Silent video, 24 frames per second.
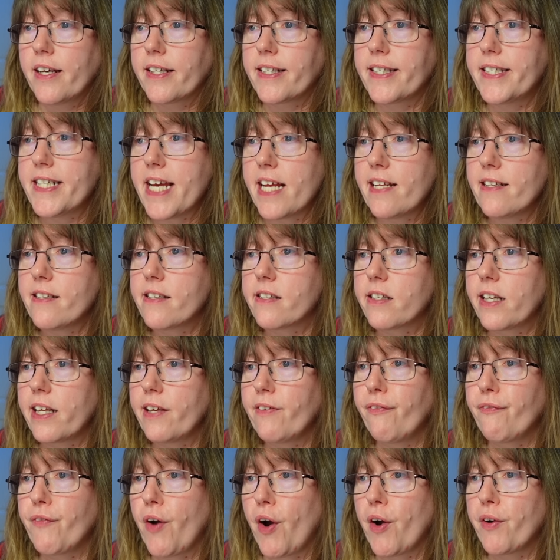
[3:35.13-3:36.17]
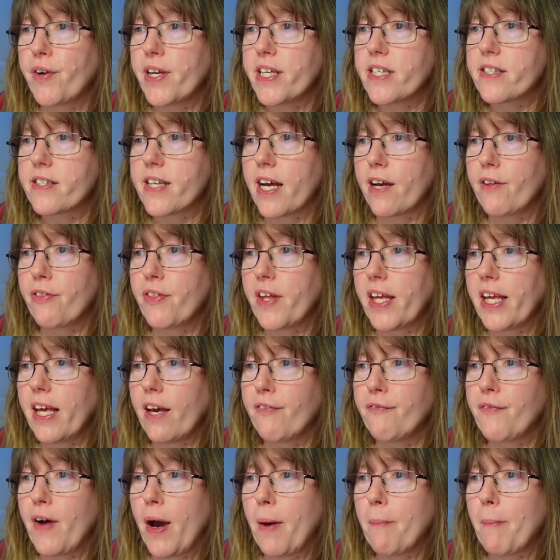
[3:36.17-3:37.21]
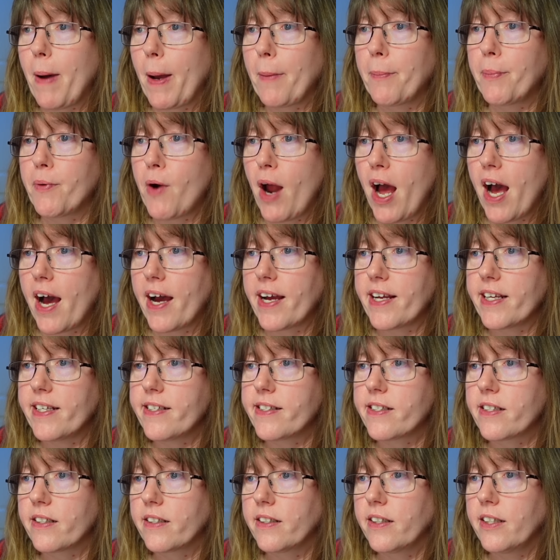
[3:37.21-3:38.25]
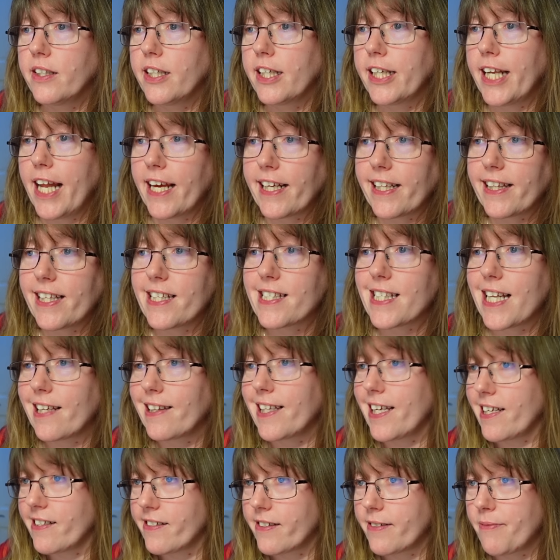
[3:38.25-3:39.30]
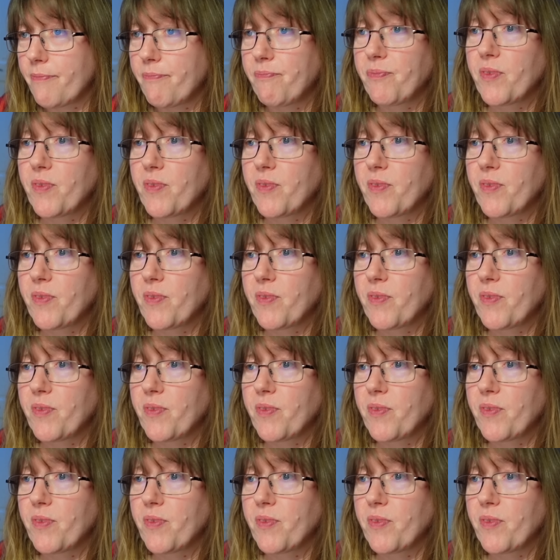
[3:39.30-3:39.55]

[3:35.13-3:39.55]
Densely forest, I think I found my bride. Like this.